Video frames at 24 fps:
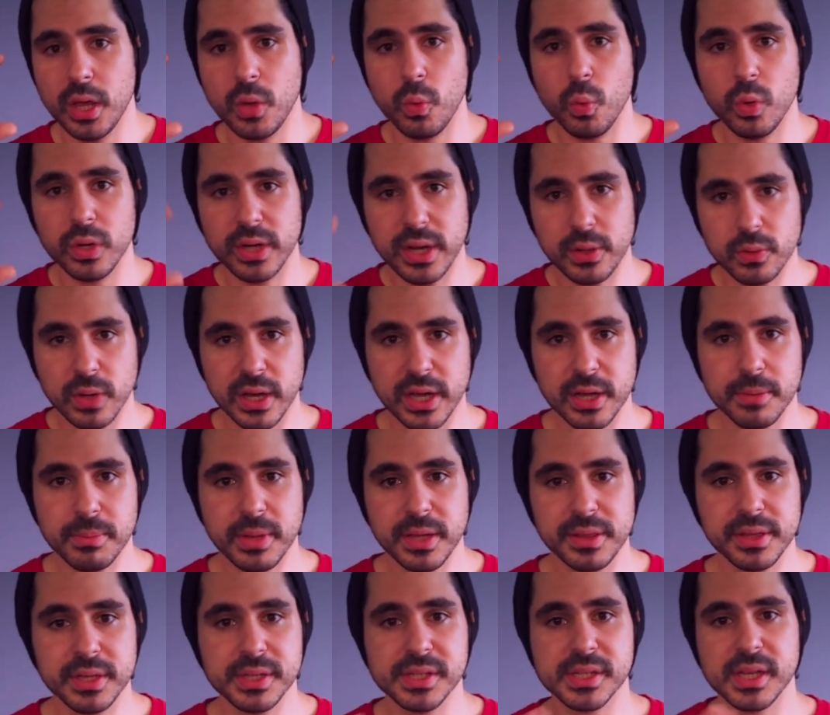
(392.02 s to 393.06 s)
would I
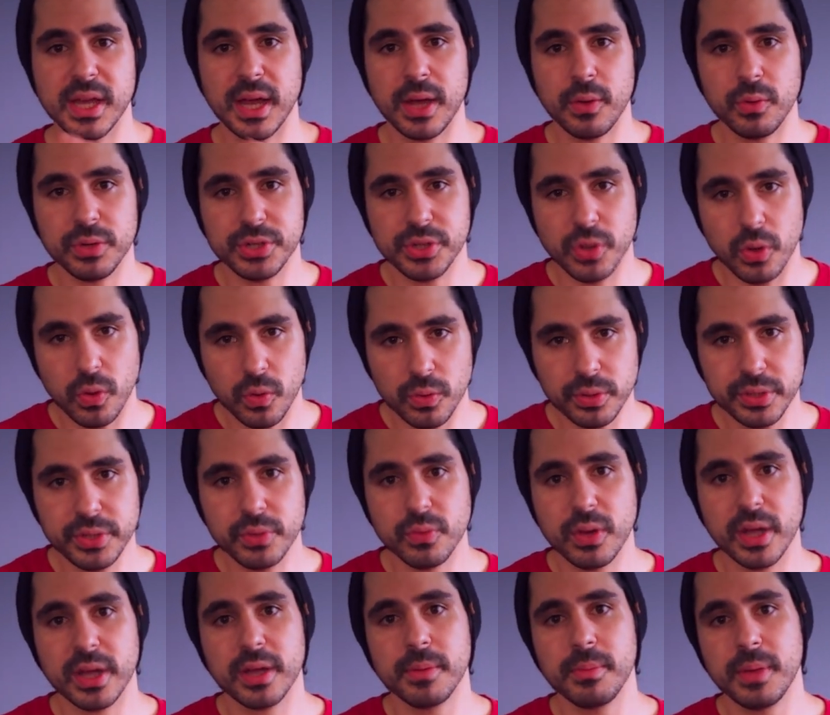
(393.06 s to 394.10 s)
recommend this? I would only
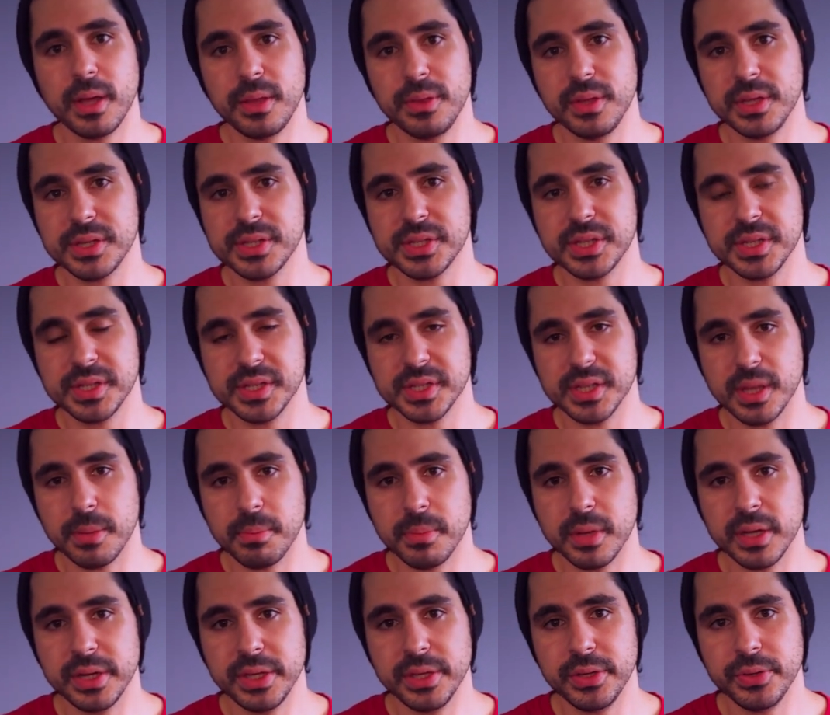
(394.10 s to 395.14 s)
recommend this to
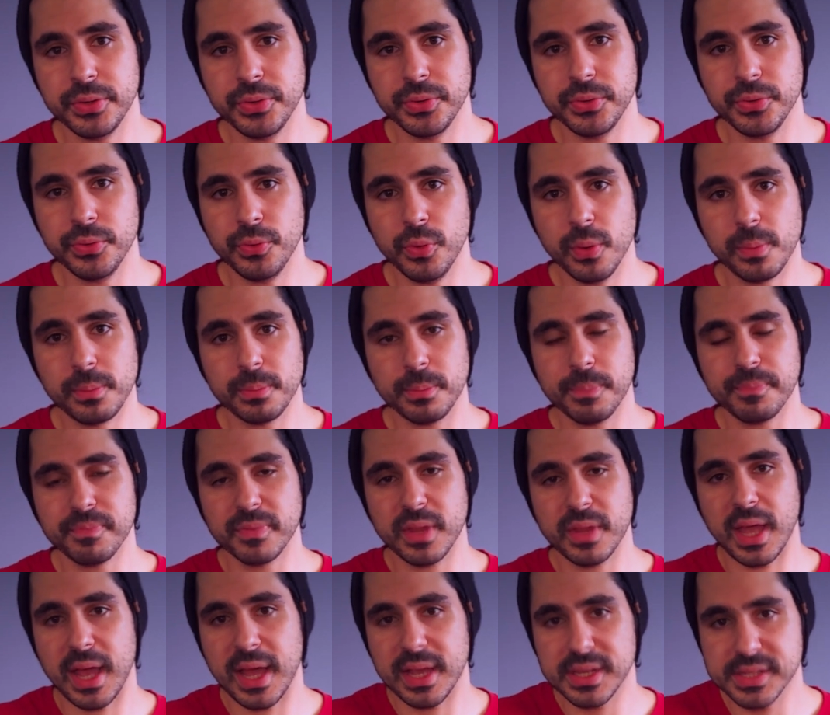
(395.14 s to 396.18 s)
somebody who
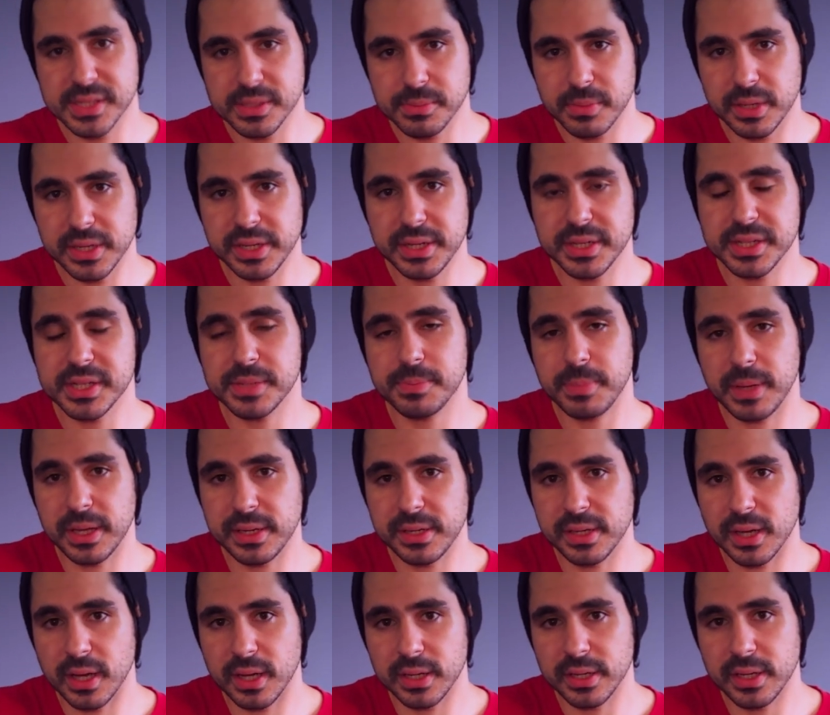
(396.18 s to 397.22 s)
has the money to
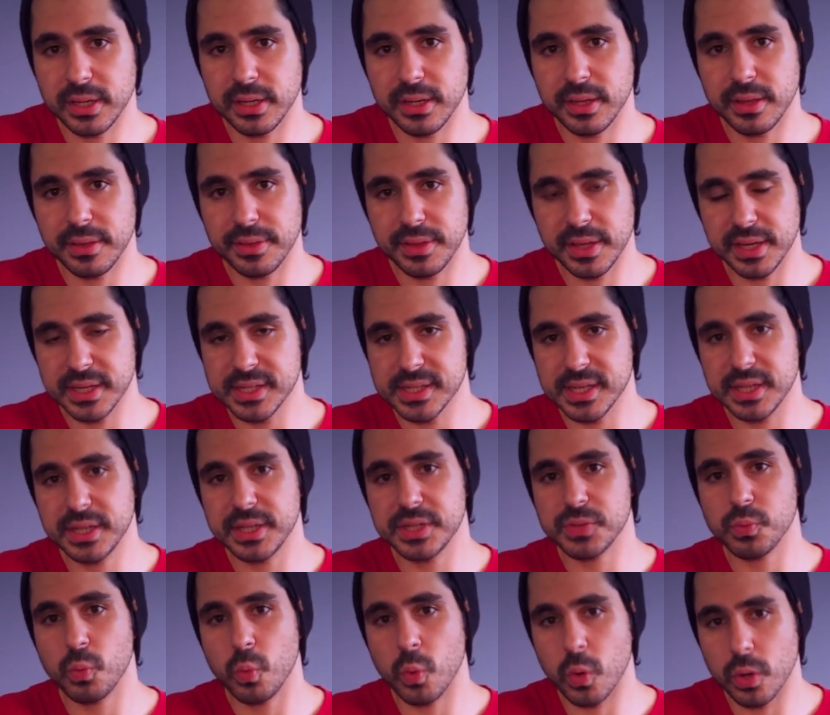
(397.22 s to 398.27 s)
spend on it, thinks that
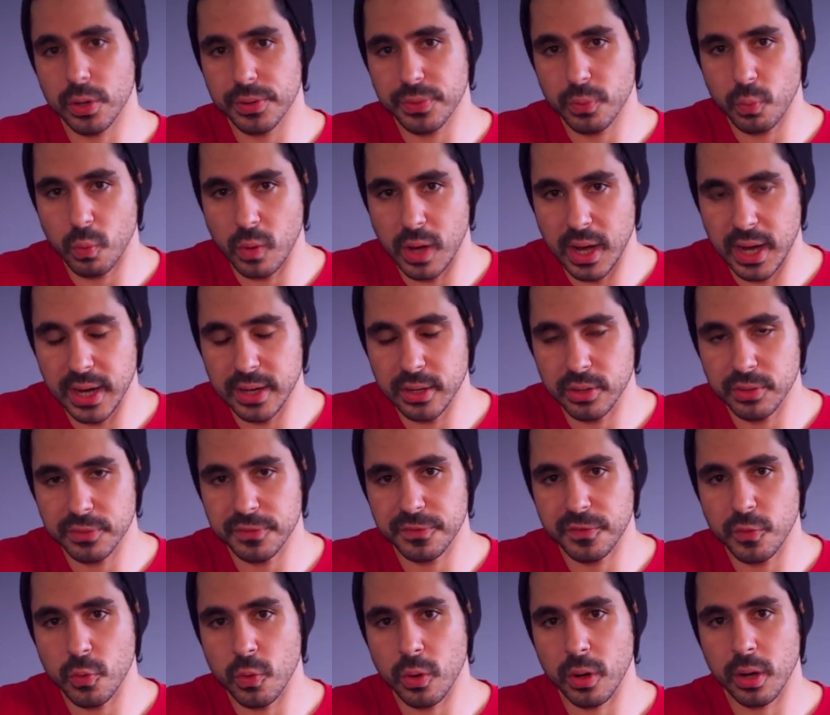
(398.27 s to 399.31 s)
it's worthwhile
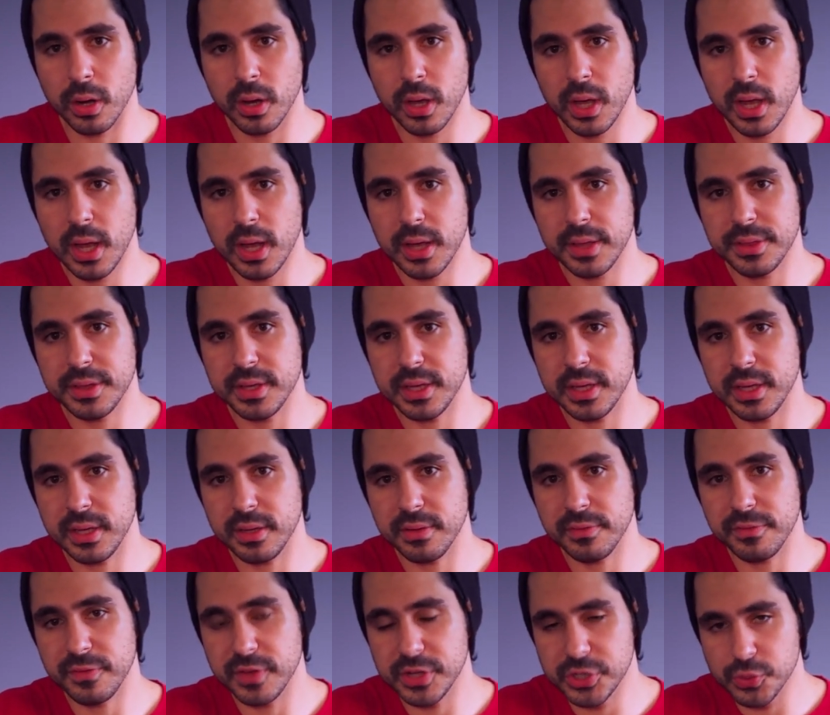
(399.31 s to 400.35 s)
for
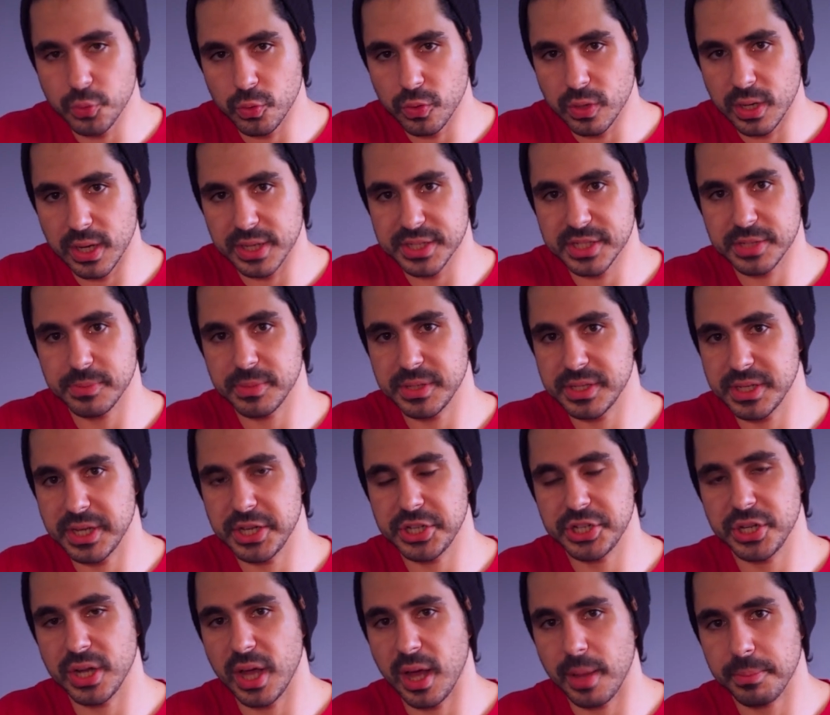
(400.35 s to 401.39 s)
the visual
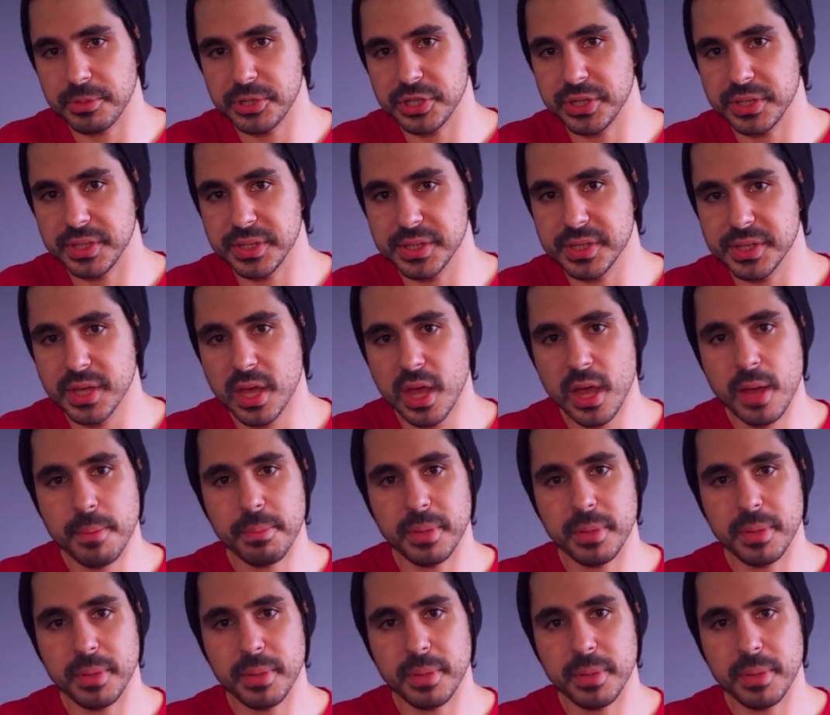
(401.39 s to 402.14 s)
customization options,